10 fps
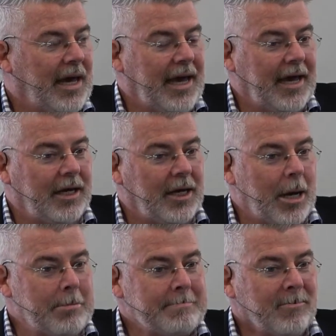And
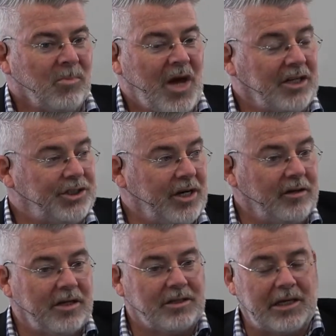I'll
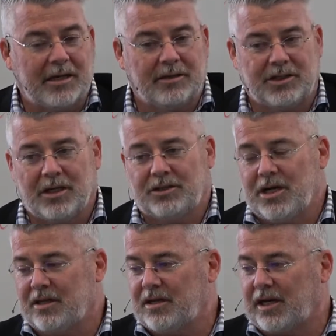share this.
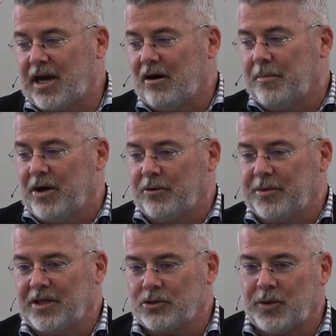Jonathan and Kara met with
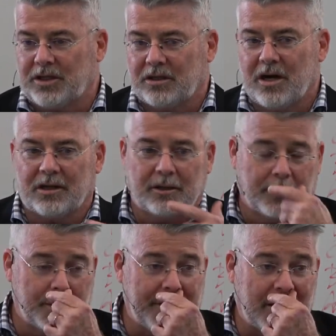me this week to talk a
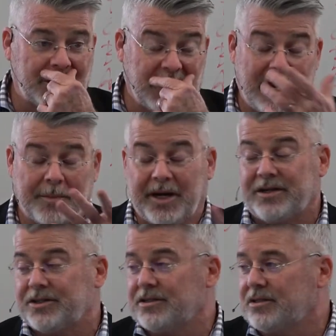little bit about
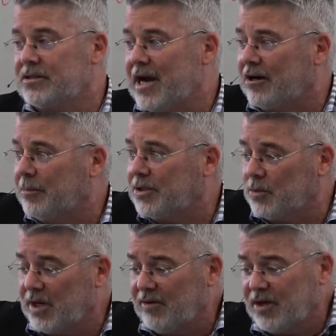denominations and sacraments
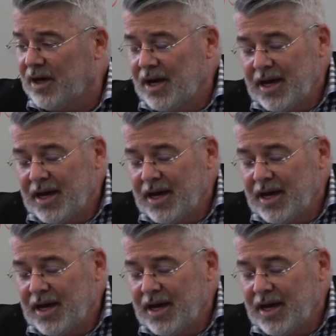and what have you.